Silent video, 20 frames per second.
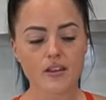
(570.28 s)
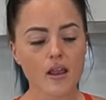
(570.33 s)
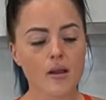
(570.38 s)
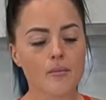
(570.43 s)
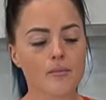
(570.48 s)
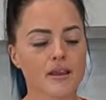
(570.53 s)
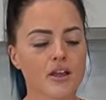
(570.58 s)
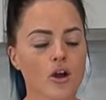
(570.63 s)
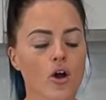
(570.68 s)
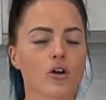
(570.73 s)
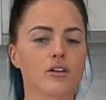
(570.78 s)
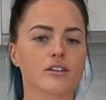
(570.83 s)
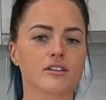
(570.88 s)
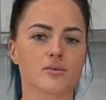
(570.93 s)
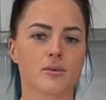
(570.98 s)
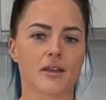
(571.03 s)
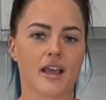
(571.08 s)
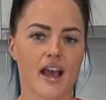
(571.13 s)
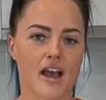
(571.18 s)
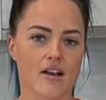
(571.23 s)
Because
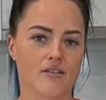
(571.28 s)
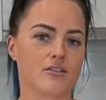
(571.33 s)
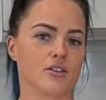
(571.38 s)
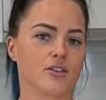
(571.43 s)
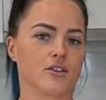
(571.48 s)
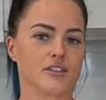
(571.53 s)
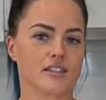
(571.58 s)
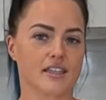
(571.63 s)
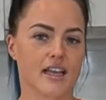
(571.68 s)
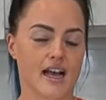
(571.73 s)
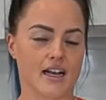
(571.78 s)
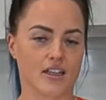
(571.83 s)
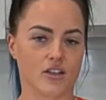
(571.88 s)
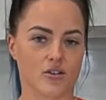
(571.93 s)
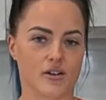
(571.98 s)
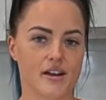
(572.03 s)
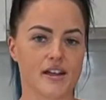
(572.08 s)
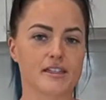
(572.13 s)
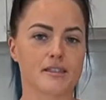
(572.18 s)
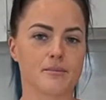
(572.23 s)
we have those
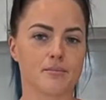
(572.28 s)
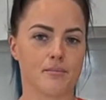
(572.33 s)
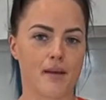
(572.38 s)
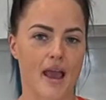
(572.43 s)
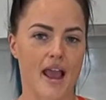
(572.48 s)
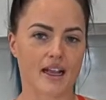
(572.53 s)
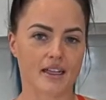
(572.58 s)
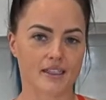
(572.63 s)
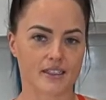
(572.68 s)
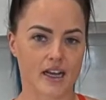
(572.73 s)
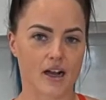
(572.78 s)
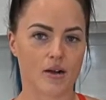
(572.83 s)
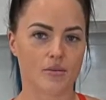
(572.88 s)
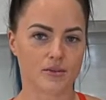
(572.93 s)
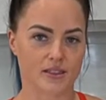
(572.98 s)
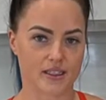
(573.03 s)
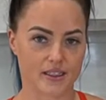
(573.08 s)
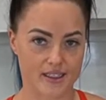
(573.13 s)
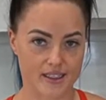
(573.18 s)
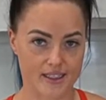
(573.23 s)
calories banked
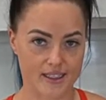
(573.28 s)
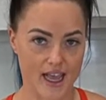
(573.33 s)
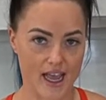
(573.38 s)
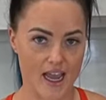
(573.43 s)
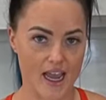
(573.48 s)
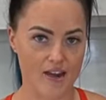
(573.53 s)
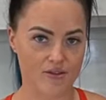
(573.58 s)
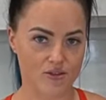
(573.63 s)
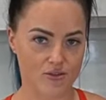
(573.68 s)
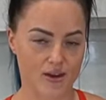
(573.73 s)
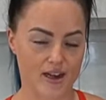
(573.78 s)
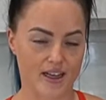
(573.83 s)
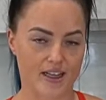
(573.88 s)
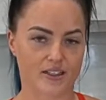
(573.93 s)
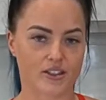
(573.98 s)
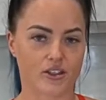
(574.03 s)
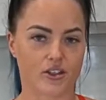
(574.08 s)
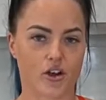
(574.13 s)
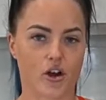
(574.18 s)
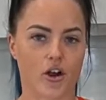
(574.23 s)
up and saved, ready
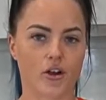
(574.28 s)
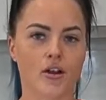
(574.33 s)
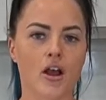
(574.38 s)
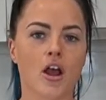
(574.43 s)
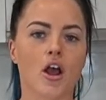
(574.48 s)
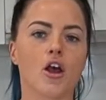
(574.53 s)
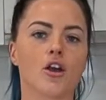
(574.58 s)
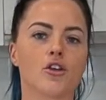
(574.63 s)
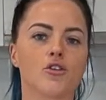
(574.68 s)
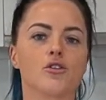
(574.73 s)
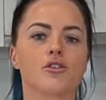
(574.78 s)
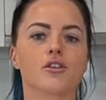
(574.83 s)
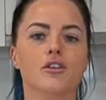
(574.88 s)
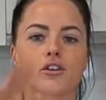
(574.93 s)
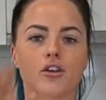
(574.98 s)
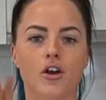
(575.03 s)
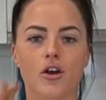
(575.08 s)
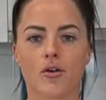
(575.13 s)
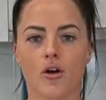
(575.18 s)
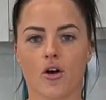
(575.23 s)
to go, you can
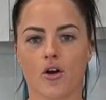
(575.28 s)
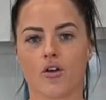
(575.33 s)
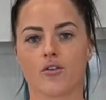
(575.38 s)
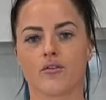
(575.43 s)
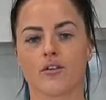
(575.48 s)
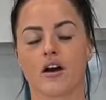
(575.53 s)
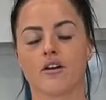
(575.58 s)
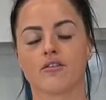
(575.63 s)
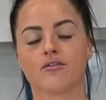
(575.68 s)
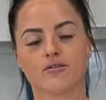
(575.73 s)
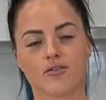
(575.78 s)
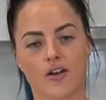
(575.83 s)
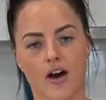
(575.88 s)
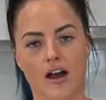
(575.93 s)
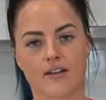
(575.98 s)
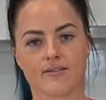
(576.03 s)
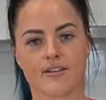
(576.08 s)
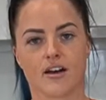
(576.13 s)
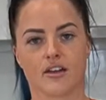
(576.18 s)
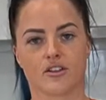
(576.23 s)
go over
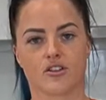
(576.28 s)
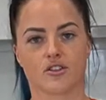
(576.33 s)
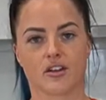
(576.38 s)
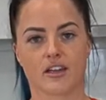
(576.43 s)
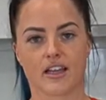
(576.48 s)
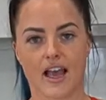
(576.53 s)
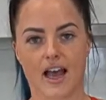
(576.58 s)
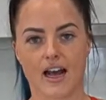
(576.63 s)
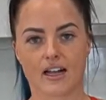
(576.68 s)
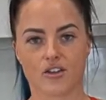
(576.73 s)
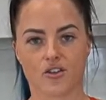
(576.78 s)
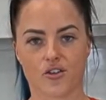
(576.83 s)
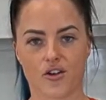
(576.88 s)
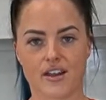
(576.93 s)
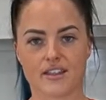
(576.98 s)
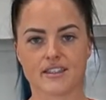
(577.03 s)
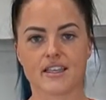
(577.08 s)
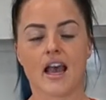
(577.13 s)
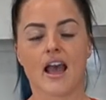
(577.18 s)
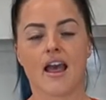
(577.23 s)
500
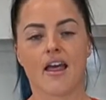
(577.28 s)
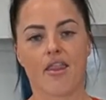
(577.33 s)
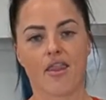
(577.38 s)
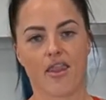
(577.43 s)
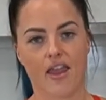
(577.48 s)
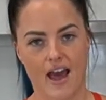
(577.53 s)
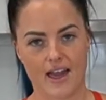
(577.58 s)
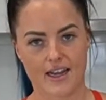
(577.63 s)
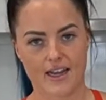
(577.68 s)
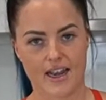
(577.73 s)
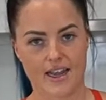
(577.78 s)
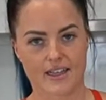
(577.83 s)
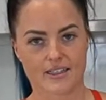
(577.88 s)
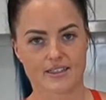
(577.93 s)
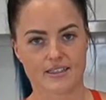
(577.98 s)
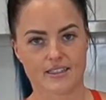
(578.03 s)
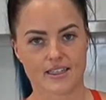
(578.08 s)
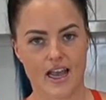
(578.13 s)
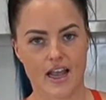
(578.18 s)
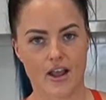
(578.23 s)
calories that
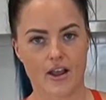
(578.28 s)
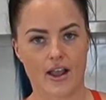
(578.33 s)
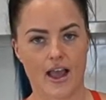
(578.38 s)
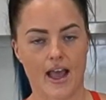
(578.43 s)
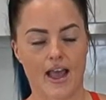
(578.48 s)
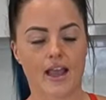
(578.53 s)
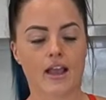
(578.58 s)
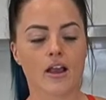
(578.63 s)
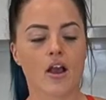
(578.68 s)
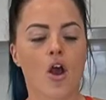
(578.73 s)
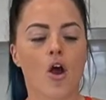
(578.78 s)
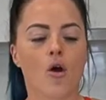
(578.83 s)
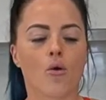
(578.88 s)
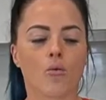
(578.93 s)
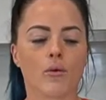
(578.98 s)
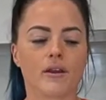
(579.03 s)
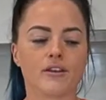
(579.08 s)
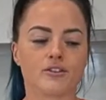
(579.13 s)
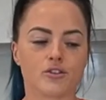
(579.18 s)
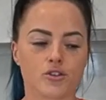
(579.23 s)
next day, okay?
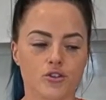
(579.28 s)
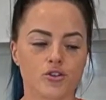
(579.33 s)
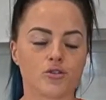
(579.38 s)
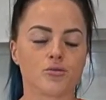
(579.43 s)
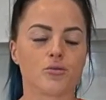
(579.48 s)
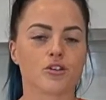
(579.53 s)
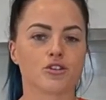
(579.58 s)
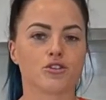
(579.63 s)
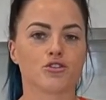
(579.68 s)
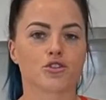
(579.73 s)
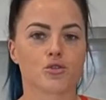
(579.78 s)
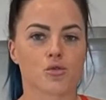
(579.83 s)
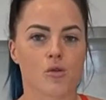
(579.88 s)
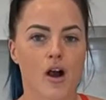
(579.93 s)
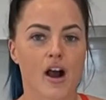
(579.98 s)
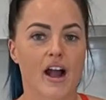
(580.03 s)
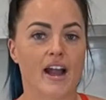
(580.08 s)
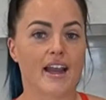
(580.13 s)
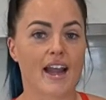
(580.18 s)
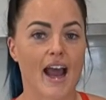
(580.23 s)
We do want to
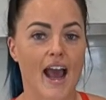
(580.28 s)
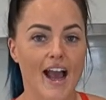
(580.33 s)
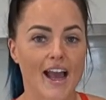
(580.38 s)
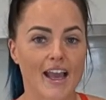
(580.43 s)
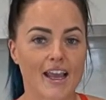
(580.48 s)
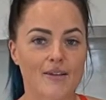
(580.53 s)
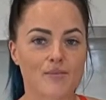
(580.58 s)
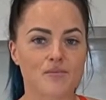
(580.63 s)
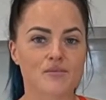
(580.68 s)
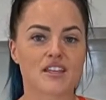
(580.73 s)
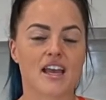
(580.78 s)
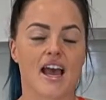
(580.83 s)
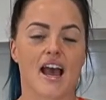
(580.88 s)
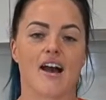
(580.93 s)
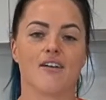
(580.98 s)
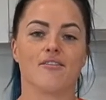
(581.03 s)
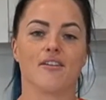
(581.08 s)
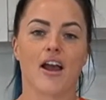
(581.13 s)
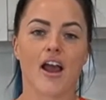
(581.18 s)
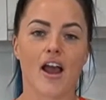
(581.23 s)
try and aim to
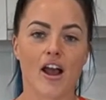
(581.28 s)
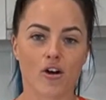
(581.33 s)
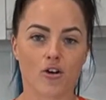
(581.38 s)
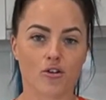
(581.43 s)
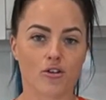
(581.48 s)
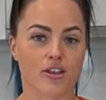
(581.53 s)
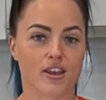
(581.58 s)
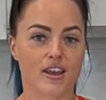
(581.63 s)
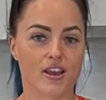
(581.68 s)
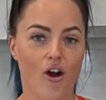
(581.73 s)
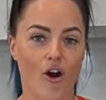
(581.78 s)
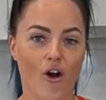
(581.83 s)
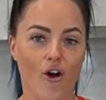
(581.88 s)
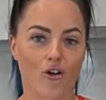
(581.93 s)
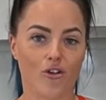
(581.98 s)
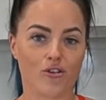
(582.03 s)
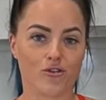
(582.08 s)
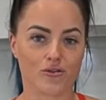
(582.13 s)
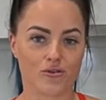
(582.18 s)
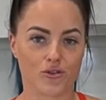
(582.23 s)
have healthy
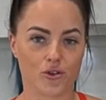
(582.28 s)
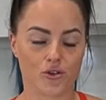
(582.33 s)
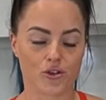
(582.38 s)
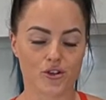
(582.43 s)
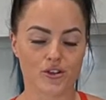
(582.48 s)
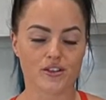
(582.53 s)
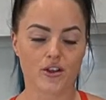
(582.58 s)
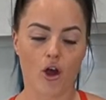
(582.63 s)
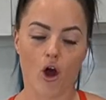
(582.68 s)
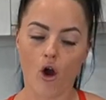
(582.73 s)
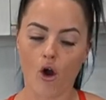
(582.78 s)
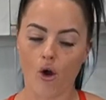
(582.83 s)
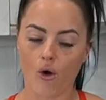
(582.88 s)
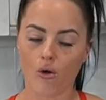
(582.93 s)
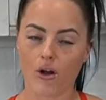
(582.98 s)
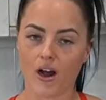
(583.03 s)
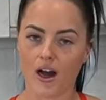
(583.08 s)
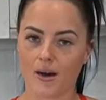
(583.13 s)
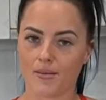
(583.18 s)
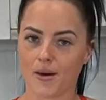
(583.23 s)
whole foods,
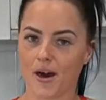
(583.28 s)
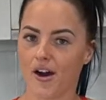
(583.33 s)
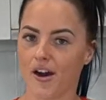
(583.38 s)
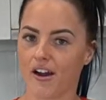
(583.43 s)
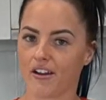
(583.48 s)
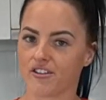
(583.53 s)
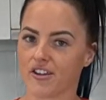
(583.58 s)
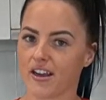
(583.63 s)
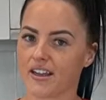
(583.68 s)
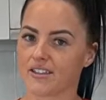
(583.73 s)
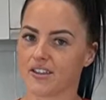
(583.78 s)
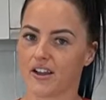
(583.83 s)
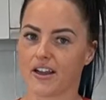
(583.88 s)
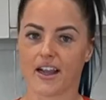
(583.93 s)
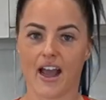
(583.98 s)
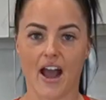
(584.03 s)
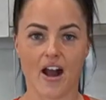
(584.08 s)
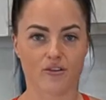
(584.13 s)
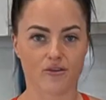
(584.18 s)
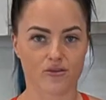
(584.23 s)
whole carbohydrates
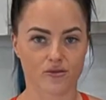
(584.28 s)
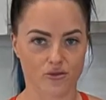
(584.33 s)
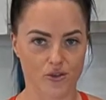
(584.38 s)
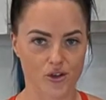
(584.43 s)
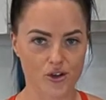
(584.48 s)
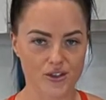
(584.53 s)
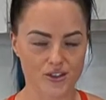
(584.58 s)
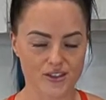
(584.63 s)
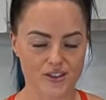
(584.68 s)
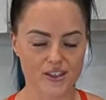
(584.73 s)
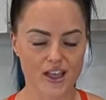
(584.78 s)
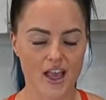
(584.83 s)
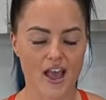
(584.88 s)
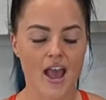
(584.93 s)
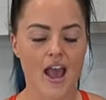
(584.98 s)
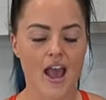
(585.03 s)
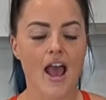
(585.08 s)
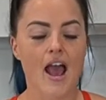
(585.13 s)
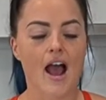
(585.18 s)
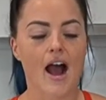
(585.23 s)
like our fruits.
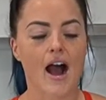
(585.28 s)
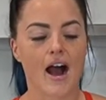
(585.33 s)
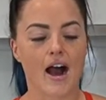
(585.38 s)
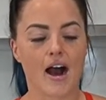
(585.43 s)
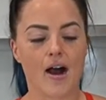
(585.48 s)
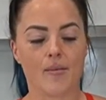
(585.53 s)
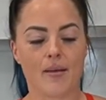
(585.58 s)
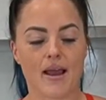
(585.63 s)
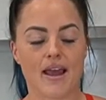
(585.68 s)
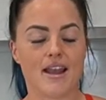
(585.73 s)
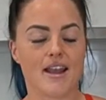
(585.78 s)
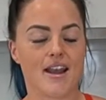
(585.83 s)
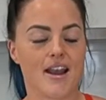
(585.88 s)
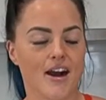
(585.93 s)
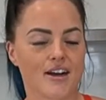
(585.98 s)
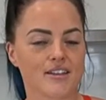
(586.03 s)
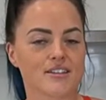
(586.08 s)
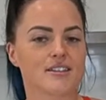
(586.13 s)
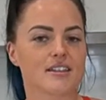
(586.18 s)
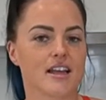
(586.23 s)
and
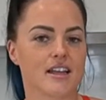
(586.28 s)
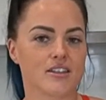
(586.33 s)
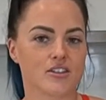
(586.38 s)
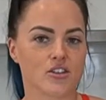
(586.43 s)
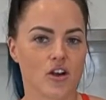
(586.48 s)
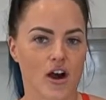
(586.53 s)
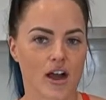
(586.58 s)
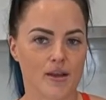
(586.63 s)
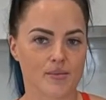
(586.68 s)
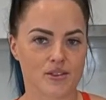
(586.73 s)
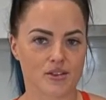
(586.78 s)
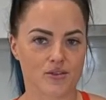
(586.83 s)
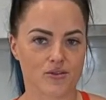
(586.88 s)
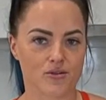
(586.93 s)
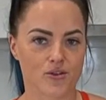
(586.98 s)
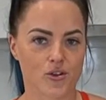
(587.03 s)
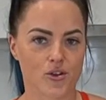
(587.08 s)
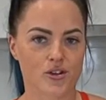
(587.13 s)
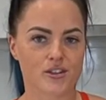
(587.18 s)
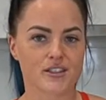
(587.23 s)
nuts and types of
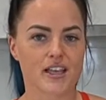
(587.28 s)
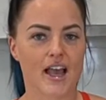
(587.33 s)
foods.